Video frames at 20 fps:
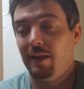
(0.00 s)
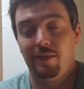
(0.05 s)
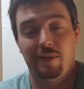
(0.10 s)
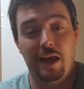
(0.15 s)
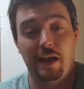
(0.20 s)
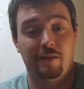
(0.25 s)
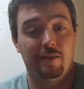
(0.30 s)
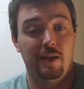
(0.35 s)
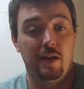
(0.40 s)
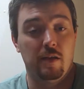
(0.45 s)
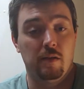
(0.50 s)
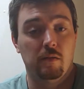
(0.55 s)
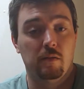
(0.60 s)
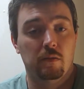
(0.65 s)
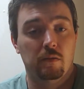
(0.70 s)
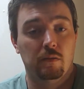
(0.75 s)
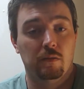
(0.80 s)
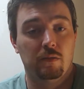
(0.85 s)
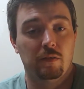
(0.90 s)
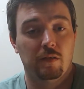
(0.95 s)
That's it.
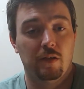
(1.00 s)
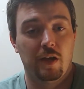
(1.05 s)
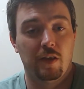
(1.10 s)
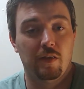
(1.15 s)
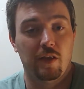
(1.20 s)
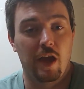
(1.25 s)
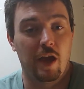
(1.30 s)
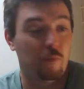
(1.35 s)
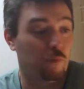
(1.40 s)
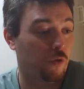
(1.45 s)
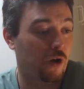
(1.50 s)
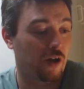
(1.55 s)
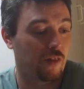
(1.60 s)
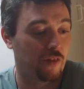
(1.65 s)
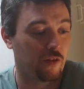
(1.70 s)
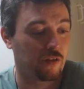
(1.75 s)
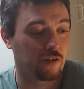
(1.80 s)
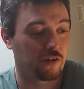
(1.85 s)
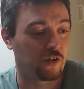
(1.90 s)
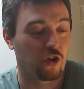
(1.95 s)
And while
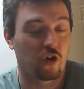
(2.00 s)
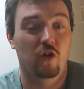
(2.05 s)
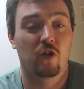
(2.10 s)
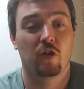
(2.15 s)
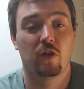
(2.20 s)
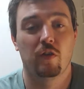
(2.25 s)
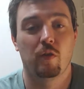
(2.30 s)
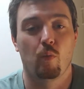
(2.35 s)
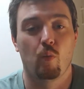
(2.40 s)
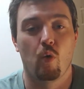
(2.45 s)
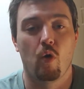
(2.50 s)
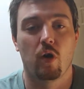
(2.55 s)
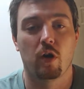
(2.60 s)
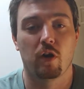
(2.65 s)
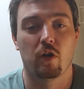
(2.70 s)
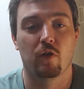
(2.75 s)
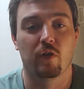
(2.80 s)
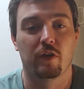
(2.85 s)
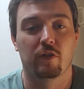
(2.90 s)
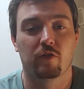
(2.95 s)
the girl in the
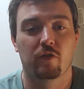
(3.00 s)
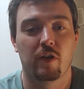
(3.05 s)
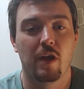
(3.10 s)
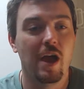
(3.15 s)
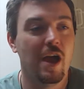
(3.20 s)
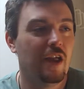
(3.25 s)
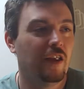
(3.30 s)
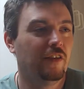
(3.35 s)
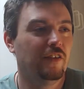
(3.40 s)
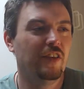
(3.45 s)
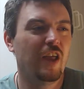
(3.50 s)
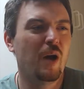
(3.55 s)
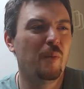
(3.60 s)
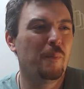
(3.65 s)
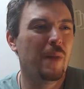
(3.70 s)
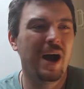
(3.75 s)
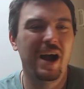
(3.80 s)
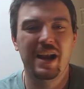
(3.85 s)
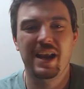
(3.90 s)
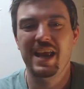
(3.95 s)
water is screaming,
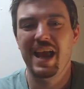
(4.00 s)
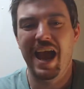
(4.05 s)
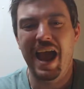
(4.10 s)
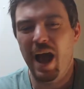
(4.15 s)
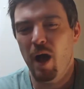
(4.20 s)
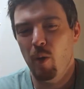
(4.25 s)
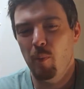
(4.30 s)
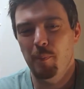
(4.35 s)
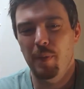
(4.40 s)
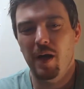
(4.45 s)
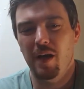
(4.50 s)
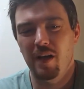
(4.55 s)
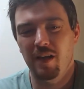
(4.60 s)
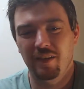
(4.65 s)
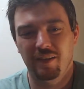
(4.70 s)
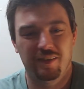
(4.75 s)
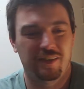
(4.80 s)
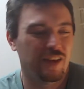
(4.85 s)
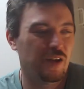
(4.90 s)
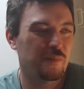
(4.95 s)
somebody help
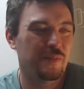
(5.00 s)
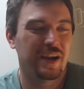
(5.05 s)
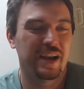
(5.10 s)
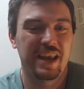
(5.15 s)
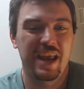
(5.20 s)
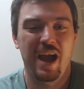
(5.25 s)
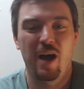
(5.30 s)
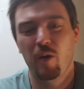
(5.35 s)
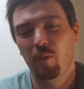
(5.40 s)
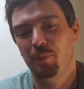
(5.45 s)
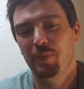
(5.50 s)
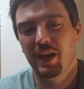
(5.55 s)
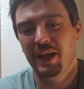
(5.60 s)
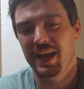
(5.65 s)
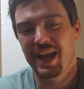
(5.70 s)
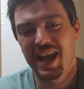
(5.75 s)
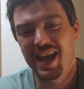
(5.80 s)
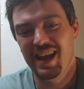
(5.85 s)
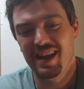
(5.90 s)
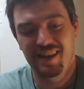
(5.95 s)
us, somebody help the
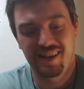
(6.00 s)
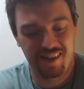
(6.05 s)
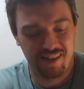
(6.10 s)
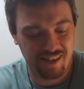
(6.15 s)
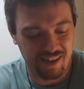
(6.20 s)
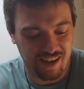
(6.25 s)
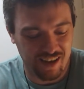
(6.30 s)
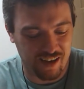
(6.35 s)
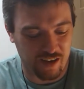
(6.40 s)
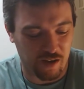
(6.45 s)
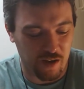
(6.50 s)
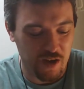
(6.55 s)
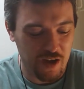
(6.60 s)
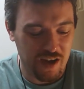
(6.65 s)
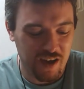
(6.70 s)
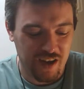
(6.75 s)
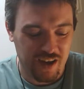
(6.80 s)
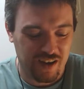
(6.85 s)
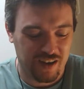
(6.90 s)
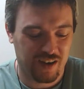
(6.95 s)
kids, like,
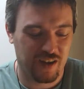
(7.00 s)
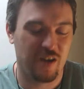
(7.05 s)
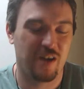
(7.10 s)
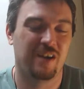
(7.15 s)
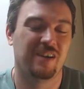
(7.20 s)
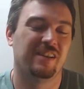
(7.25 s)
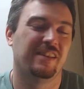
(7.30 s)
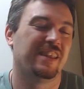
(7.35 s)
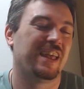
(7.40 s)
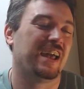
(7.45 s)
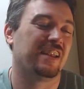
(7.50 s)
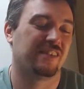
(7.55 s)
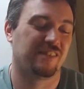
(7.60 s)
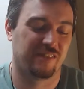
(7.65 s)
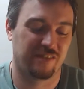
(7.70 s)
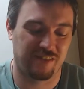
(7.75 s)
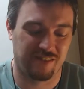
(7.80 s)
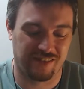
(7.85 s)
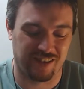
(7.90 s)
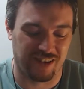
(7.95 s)

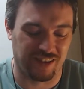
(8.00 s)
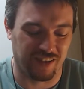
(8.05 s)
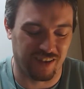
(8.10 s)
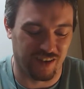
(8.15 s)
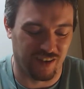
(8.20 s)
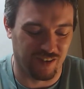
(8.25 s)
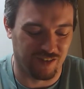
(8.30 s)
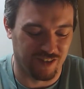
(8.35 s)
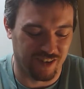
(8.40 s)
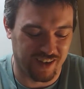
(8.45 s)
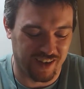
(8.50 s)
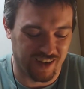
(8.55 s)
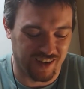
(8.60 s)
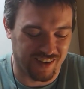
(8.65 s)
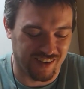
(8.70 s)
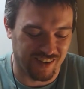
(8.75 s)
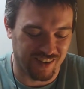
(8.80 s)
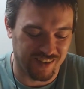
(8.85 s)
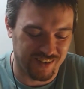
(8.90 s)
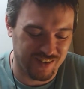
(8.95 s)
that's just a little
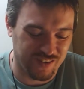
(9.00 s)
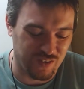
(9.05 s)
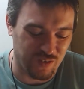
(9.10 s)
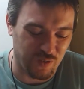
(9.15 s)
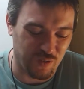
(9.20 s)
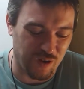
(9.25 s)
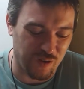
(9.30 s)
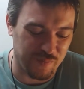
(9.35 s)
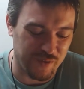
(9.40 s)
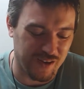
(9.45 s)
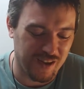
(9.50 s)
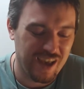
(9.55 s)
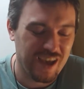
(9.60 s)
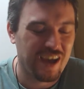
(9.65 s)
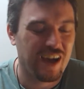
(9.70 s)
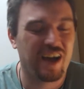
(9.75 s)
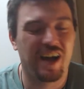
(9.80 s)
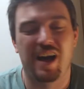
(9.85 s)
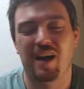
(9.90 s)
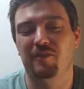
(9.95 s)
ridiculous too. I mean,
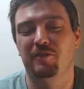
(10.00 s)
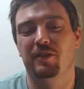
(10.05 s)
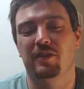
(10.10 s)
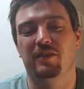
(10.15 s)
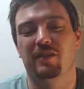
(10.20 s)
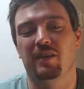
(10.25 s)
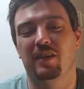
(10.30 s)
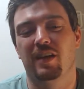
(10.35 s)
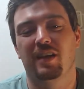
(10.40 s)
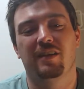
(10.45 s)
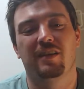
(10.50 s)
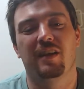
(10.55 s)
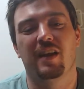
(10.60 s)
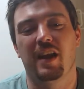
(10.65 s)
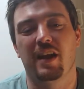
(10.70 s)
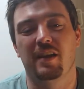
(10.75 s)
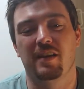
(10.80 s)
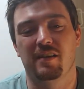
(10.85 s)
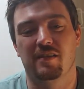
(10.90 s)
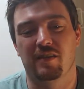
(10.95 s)
obviously it's an
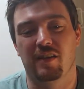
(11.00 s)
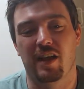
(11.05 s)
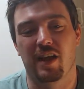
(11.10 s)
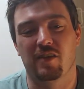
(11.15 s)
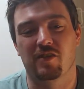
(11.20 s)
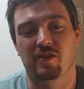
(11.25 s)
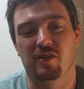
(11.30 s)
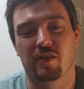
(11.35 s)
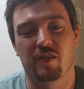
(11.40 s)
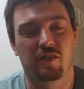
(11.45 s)
80s slasher.